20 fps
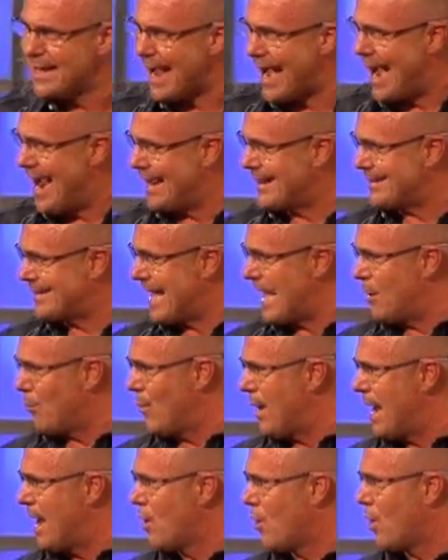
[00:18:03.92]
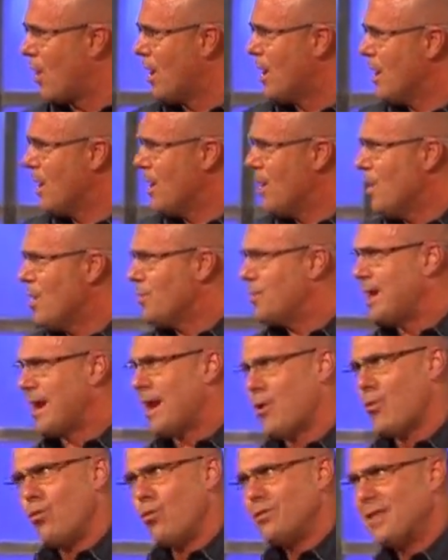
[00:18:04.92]
to act that way, or did
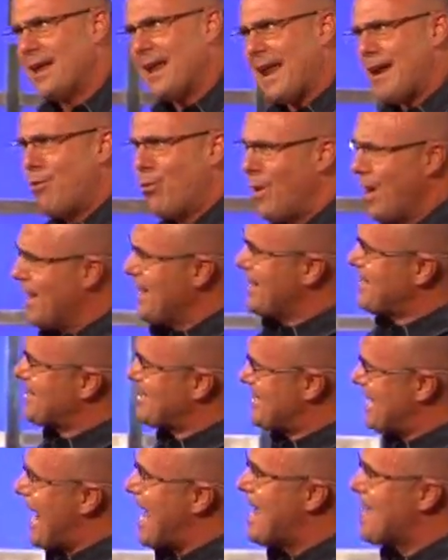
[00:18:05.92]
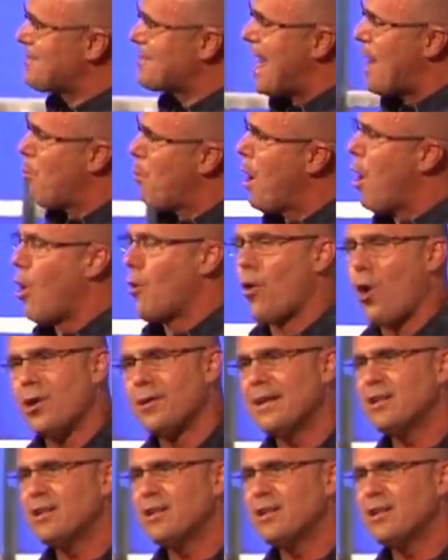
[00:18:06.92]
they really say it that way, or